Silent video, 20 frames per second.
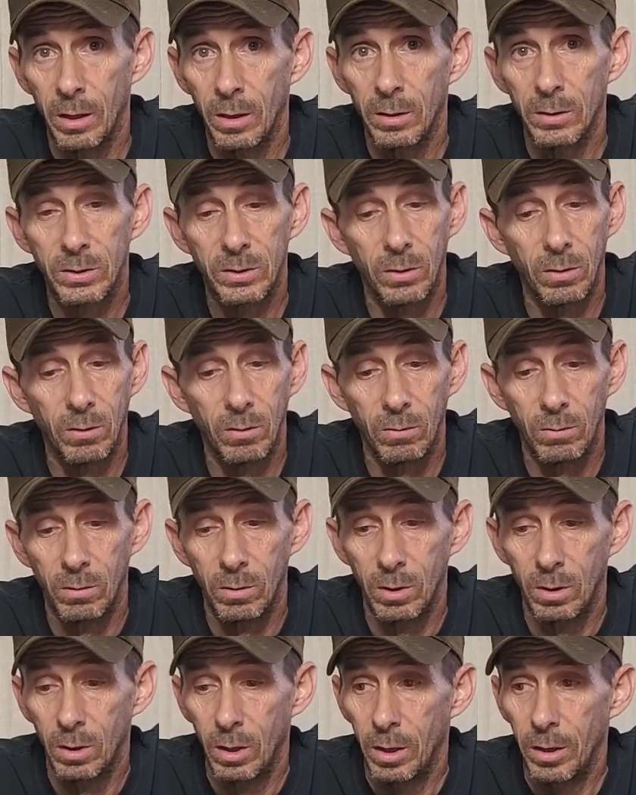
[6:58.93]
So,
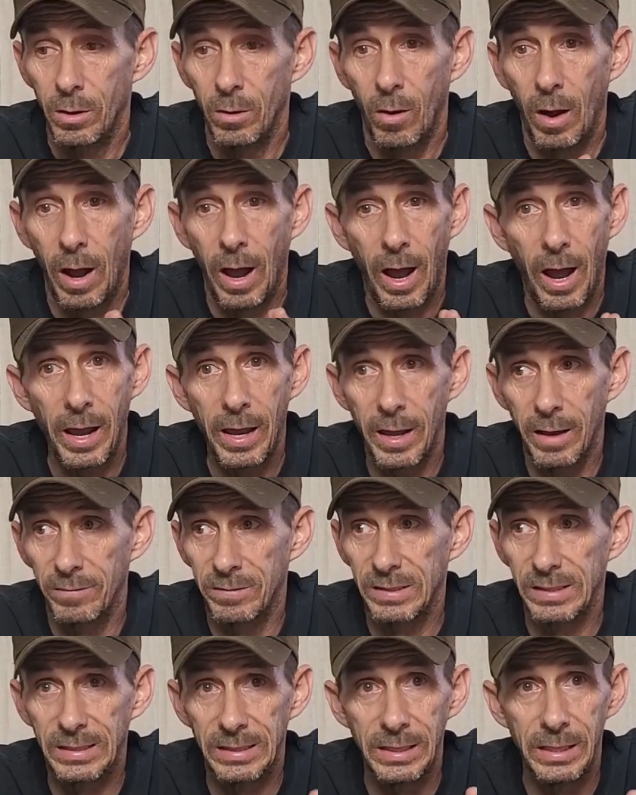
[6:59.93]
I have
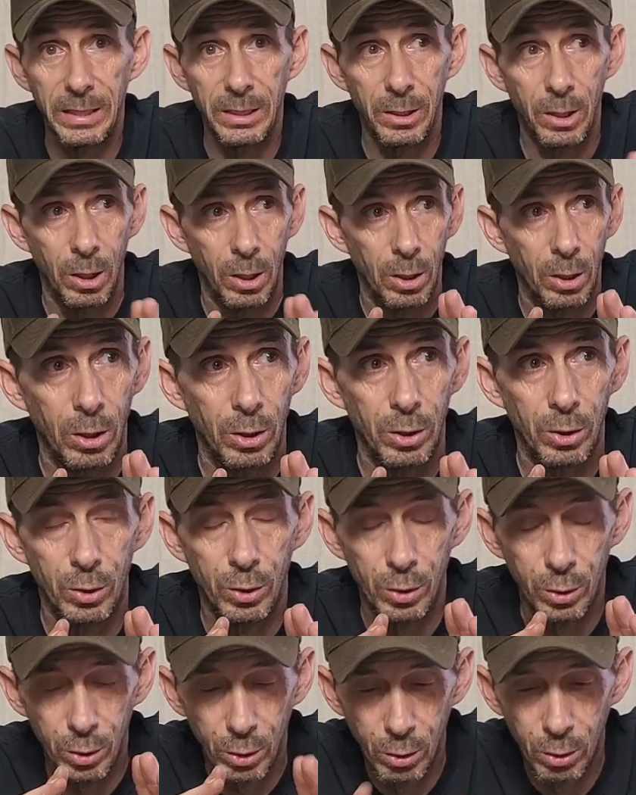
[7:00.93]
seen
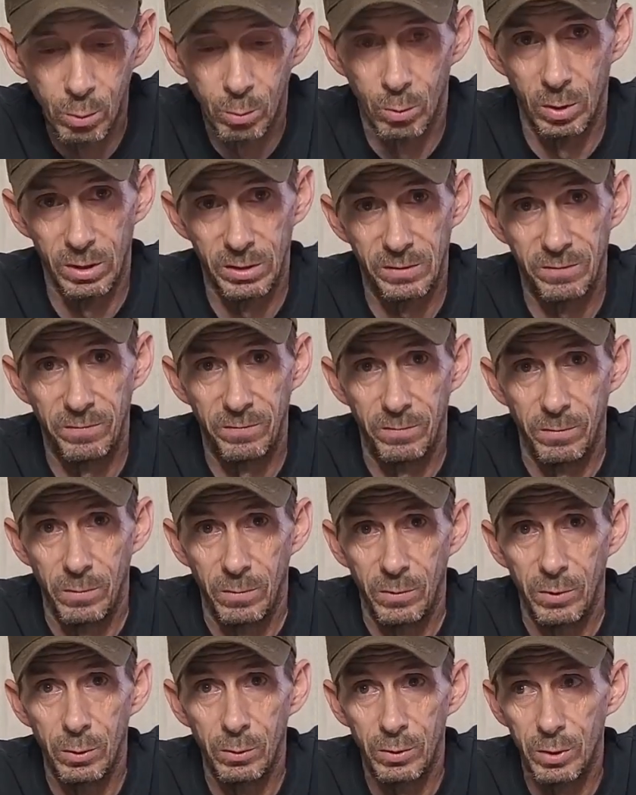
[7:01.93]
numerous
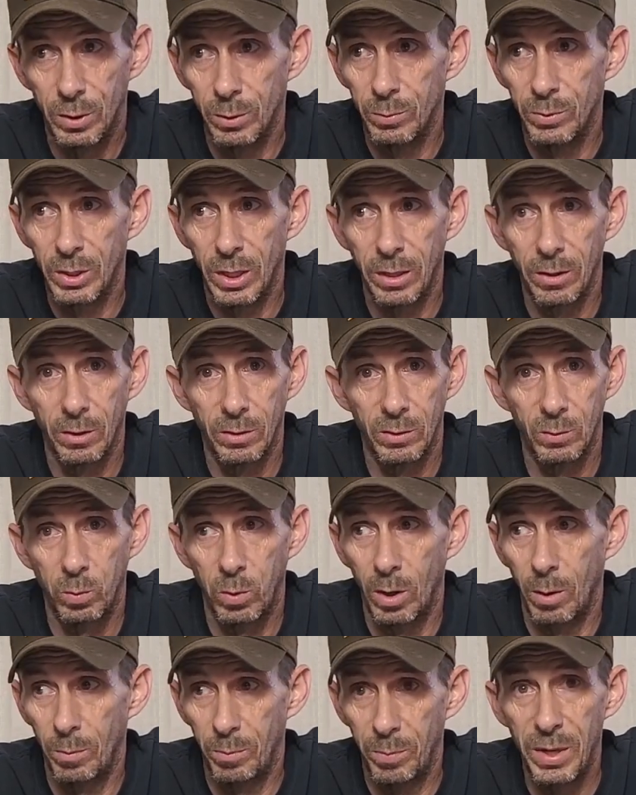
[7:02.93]
YouTube channels
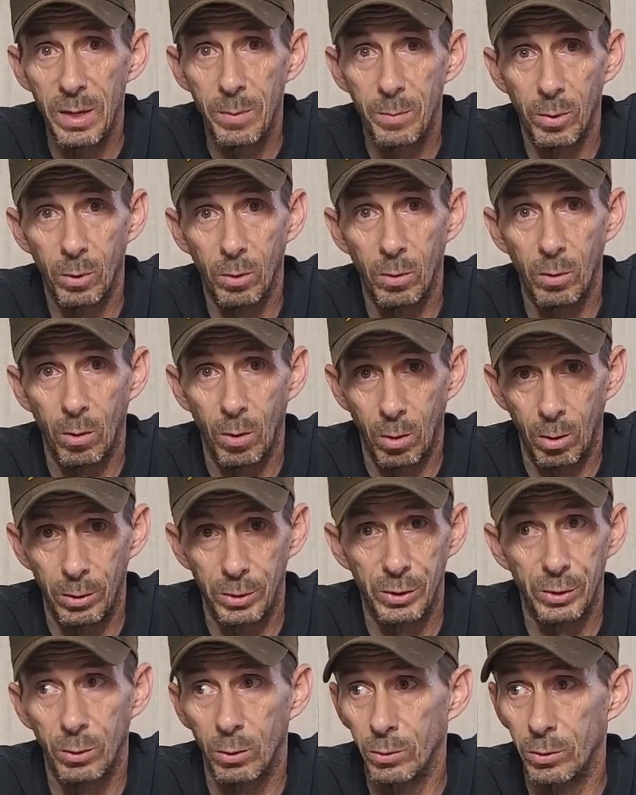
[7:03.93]
where people are
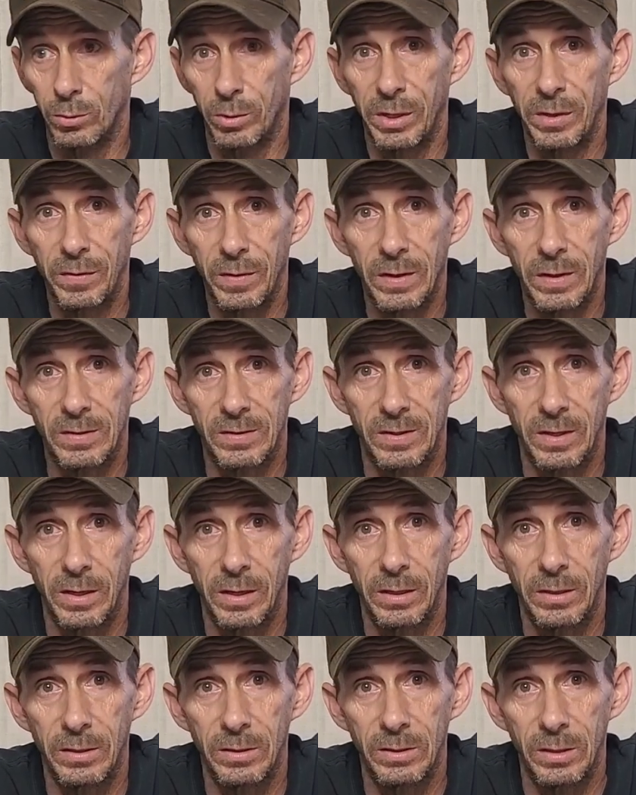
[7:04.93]
shouldering these
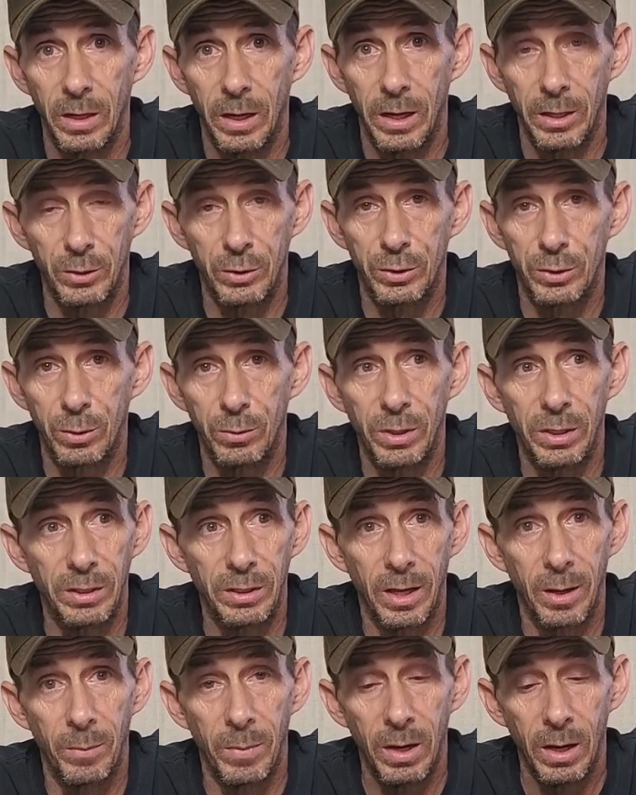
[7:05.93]
things and shooting
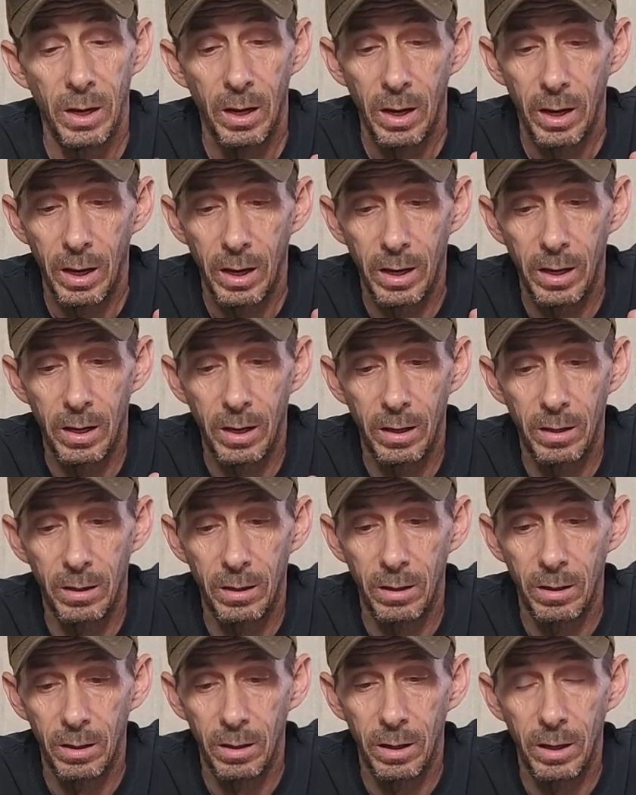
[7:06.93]
them,
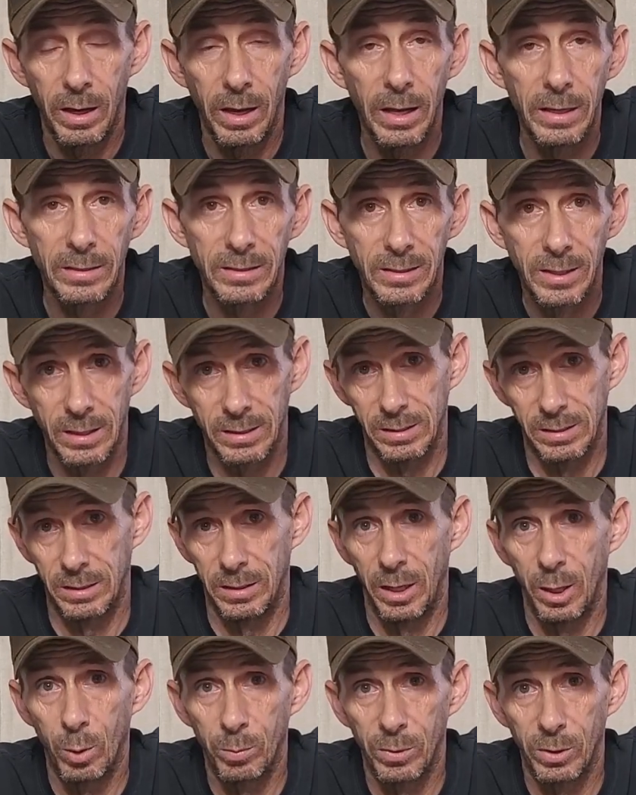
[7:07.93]
and it doesn't
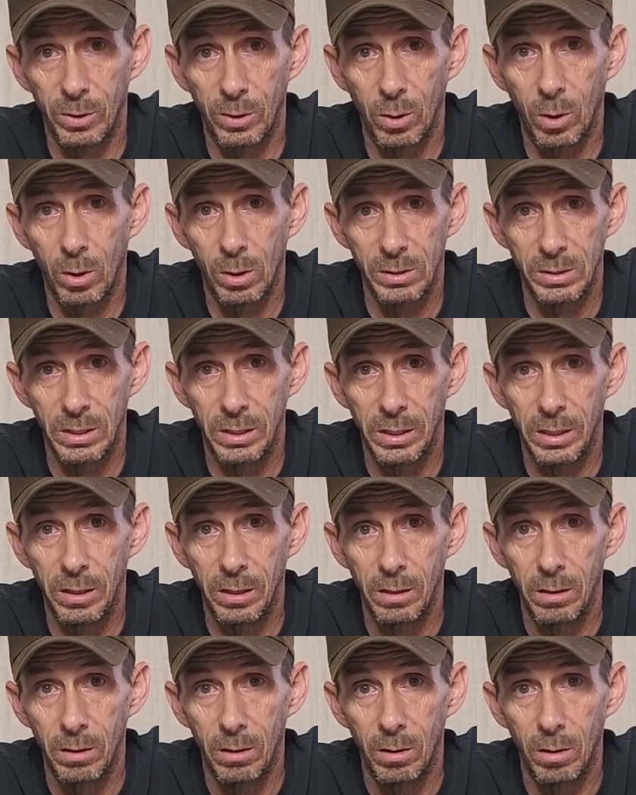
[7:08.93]
help the cause any,
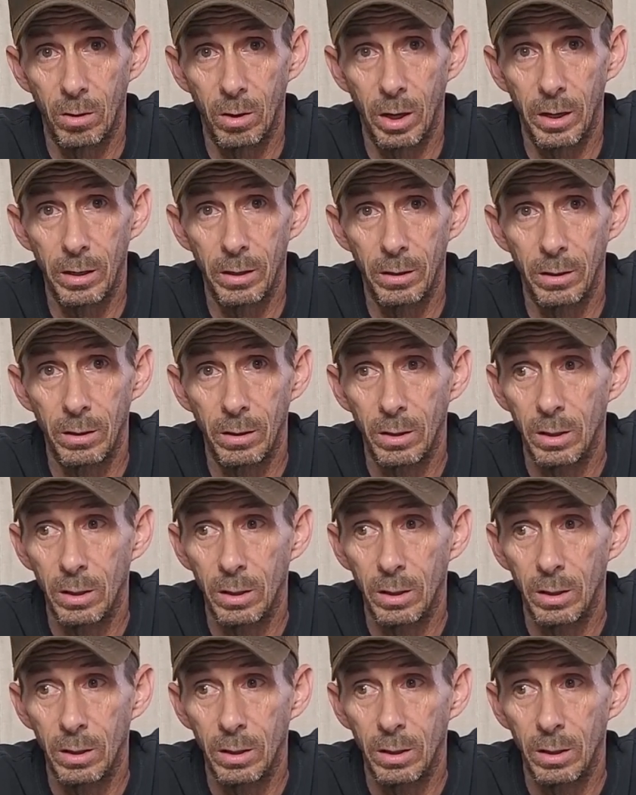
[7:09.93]
all right?